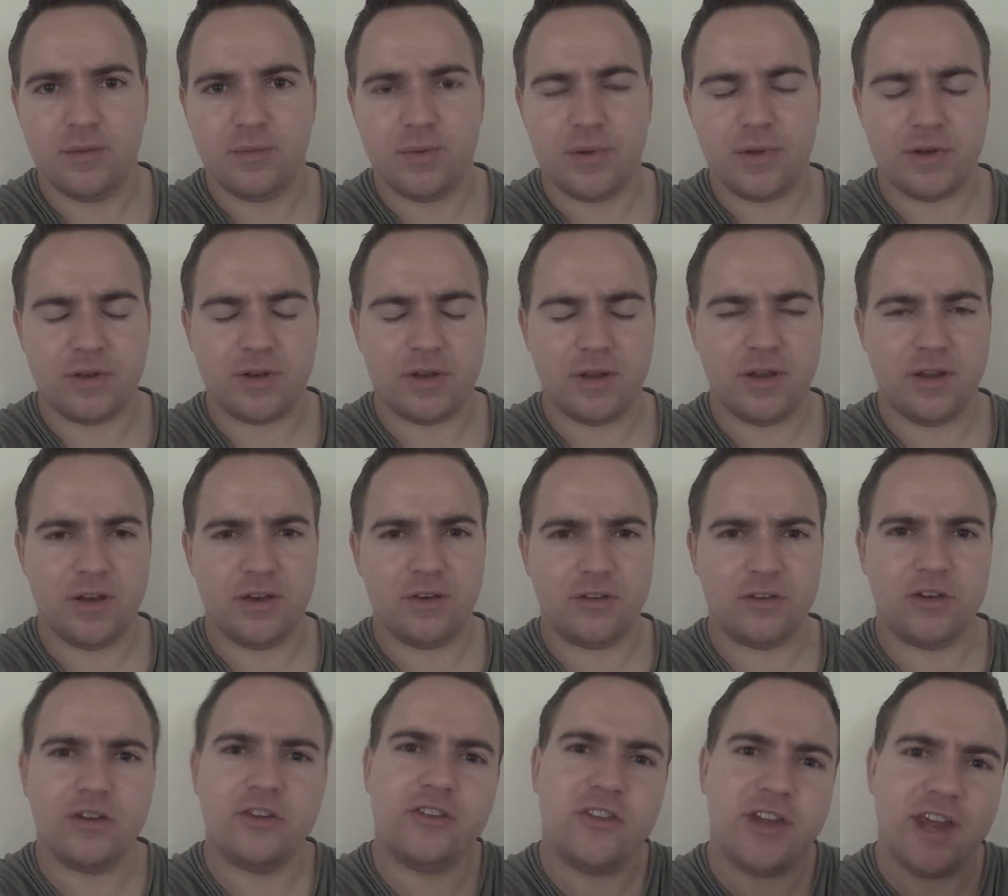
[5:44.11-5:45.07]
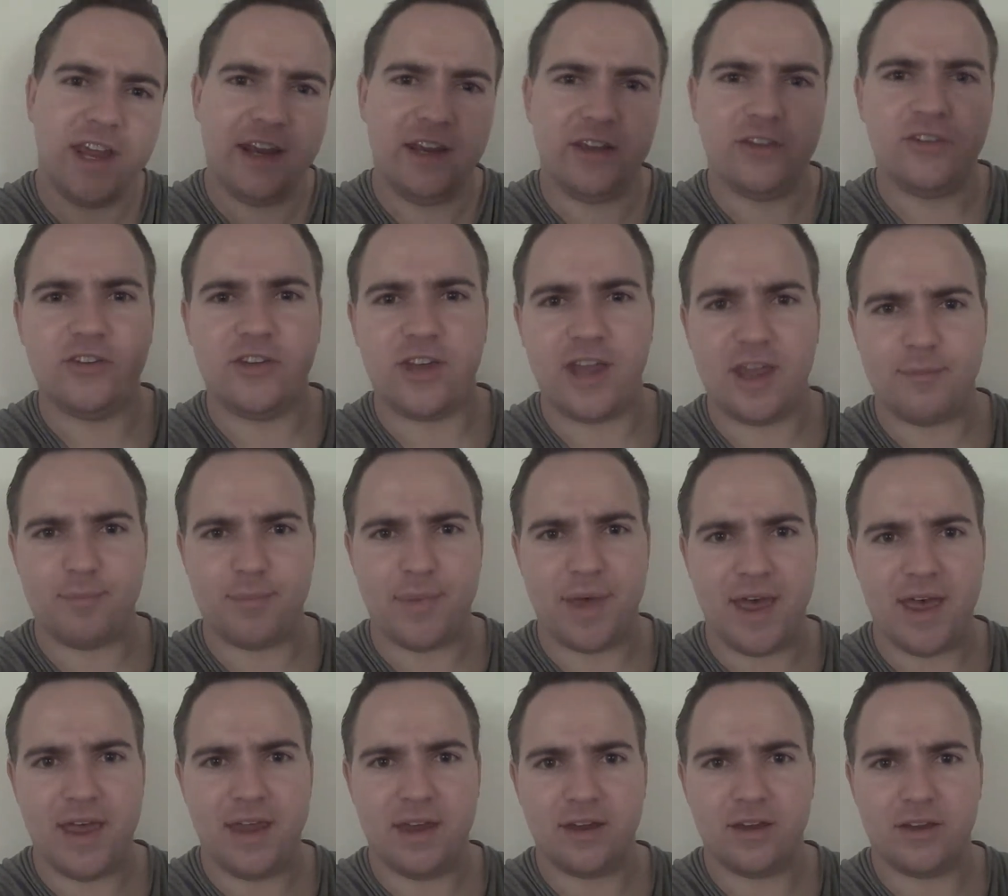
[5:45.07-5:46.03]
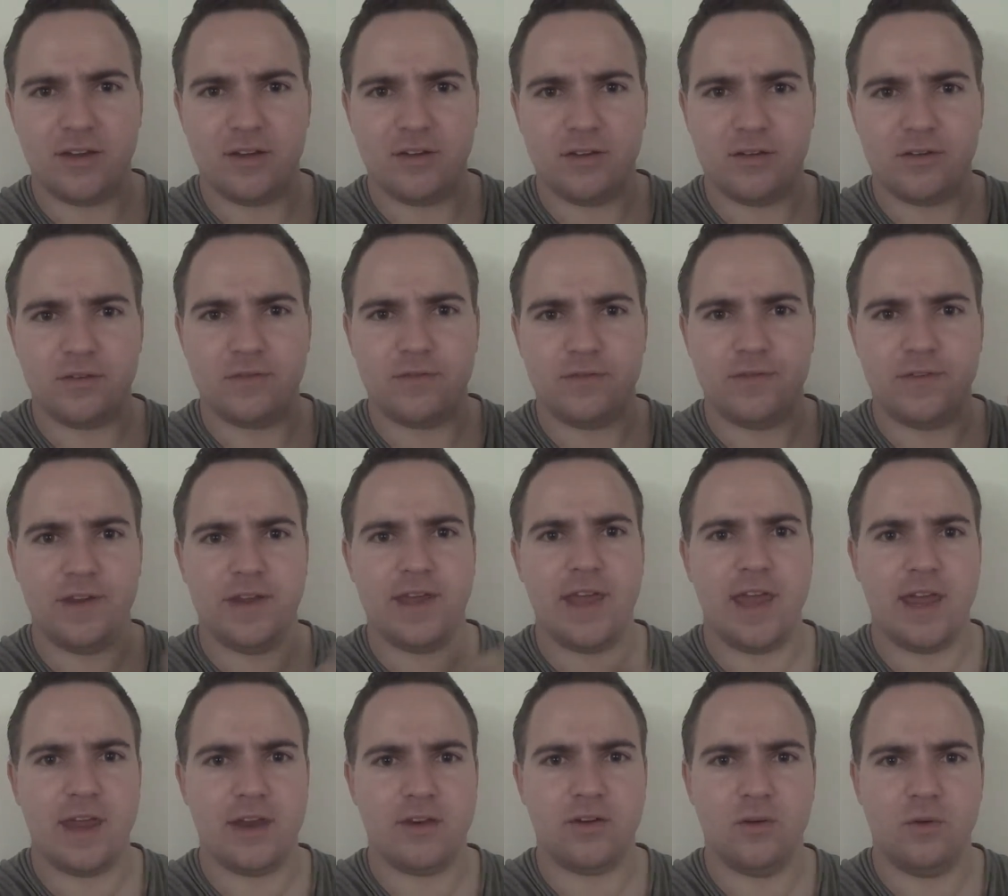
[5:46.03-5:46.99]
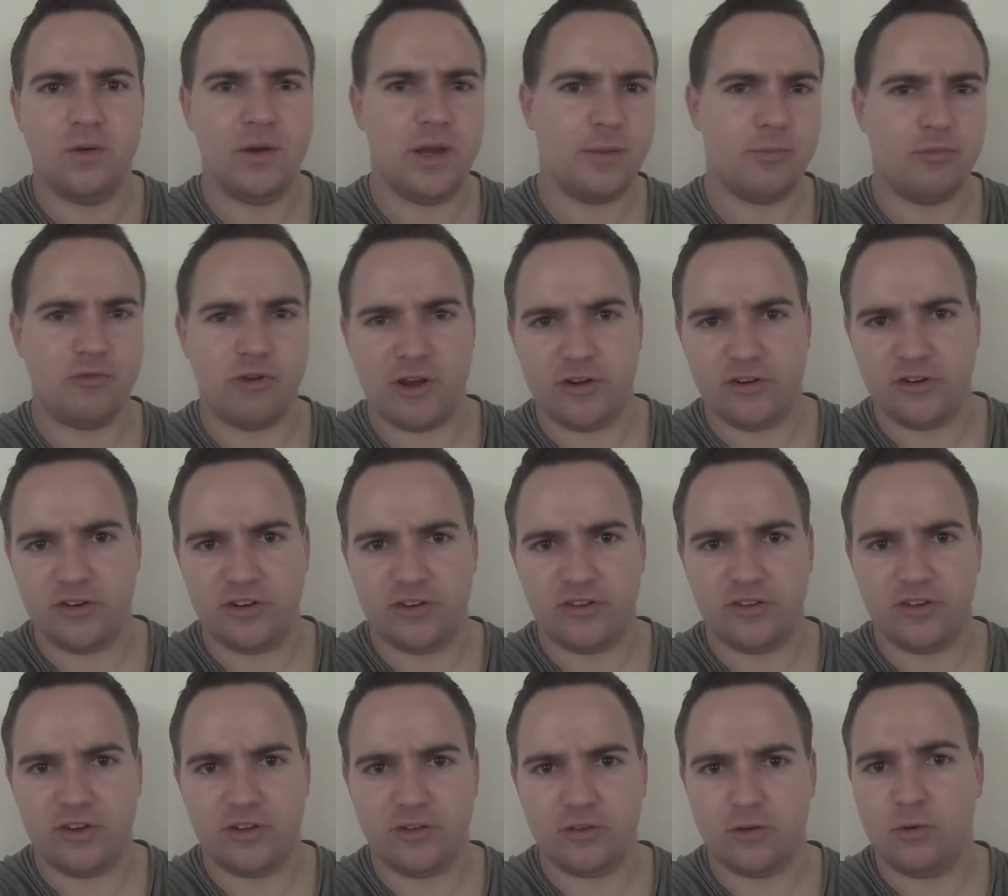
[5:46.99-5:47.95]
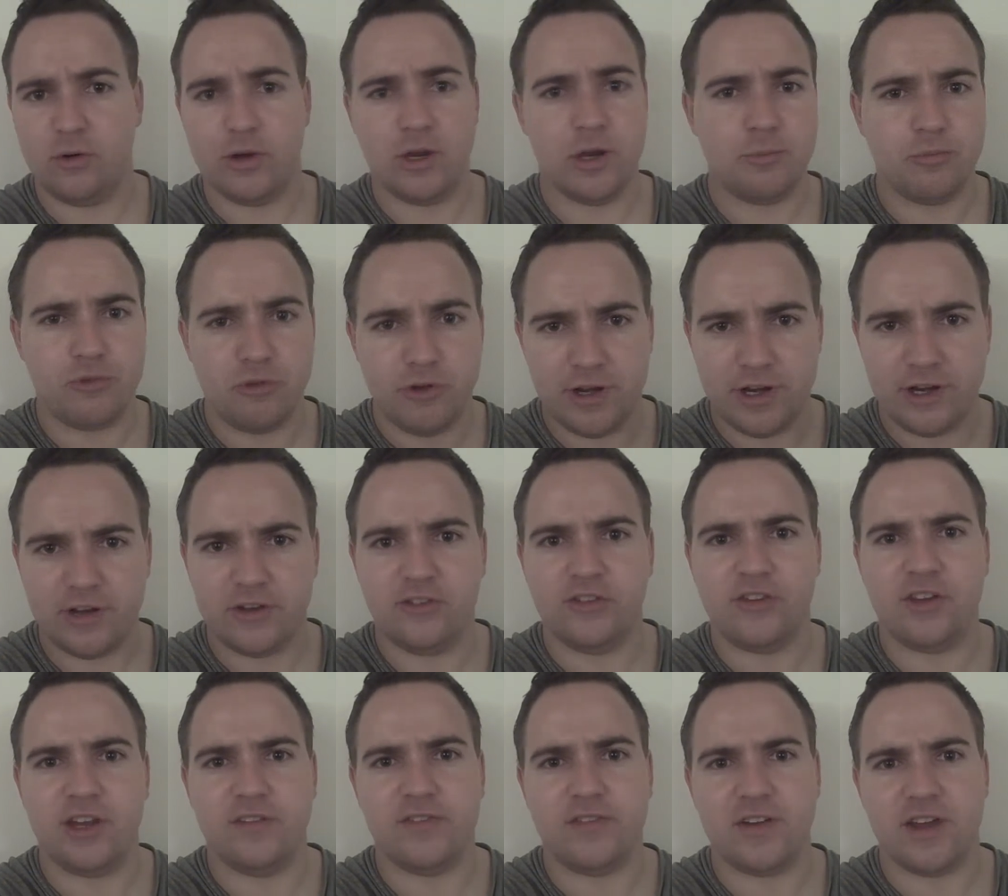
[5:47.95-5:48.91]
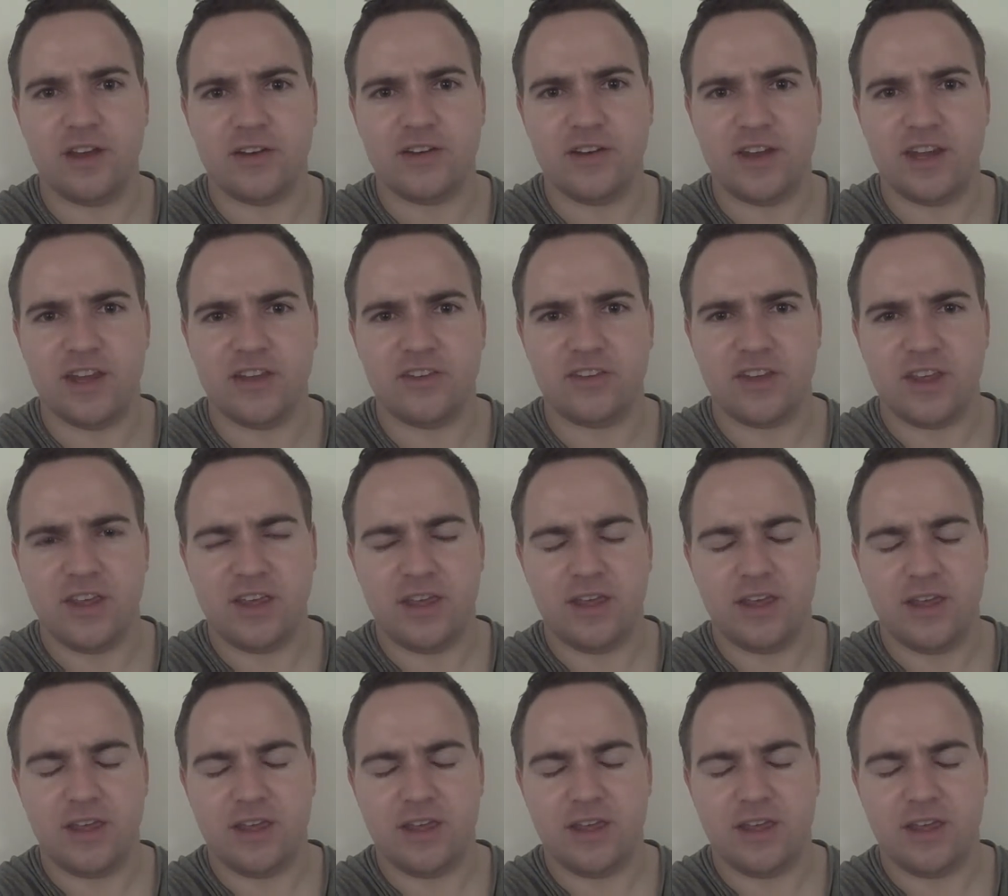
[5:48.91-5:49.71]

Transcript: But just take a step back, forget all your prejudices, all your preconceived ideas,